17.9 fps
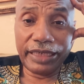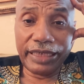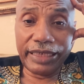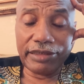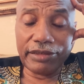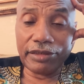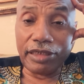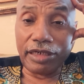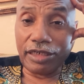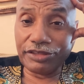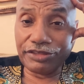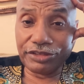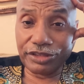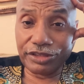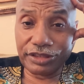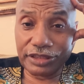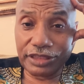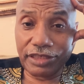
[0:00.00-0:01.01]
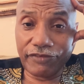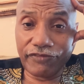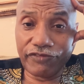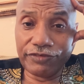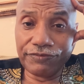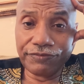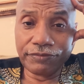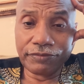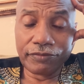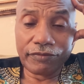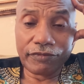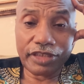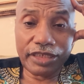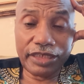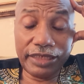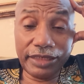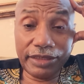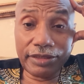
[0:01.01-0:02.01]
and lodged itself
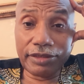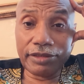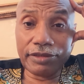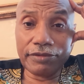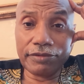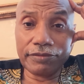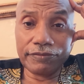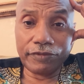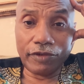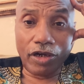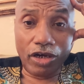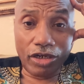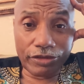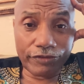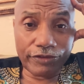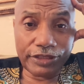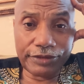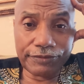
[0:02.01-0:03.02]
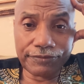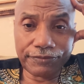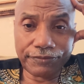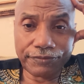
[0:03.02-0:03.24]
in the artery